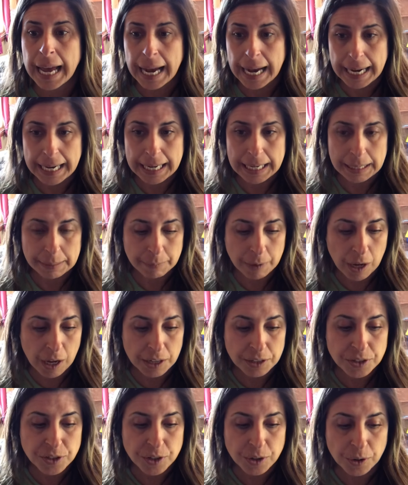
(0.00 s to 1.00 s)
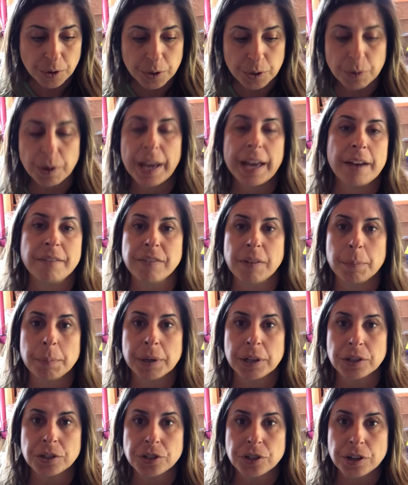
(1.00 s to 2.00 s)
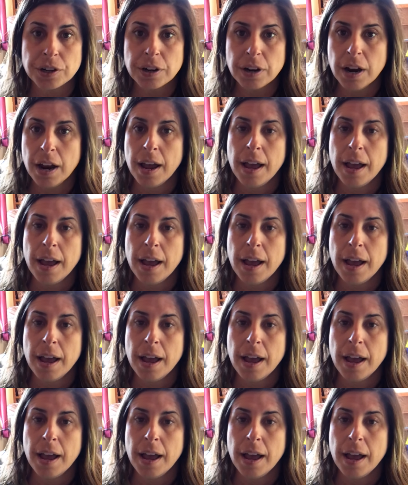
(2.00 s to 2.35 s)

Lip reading: Also, you have a picture